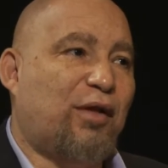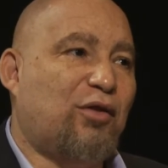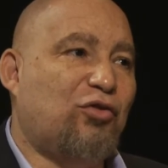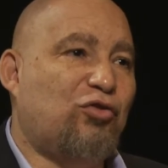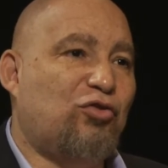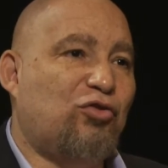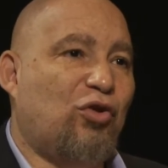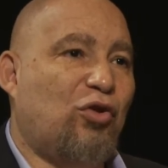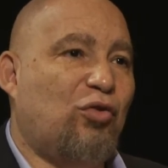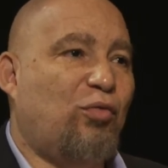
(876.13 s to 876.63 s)
the
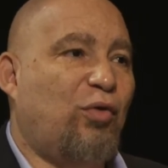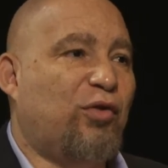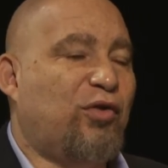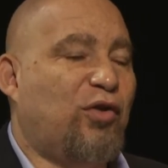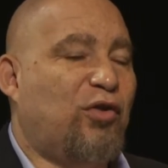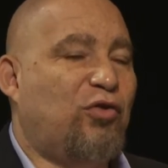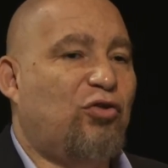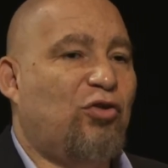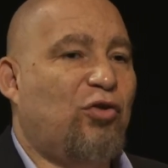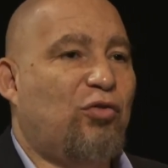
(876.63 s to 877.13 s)
show was
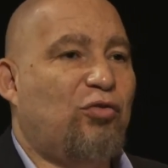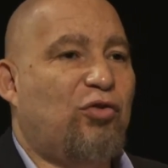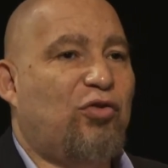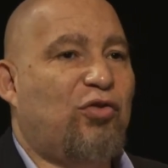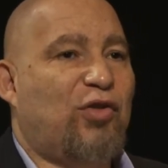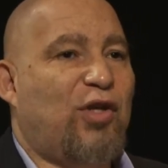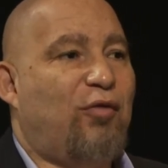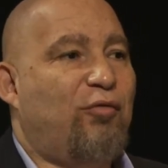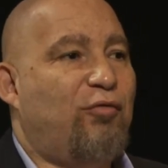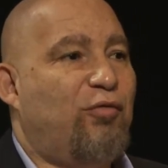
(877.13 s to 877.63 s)
it showed
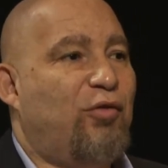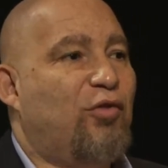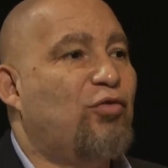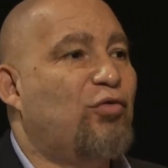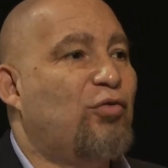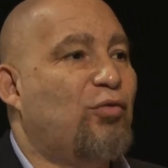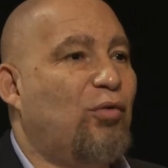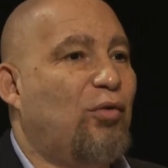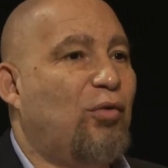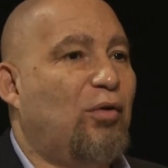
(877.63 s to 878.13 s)
just how
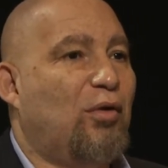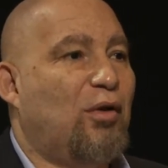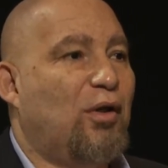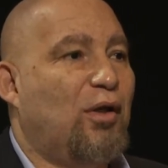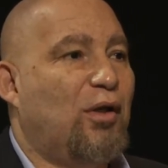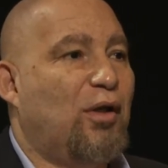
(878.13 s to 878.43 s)
visceral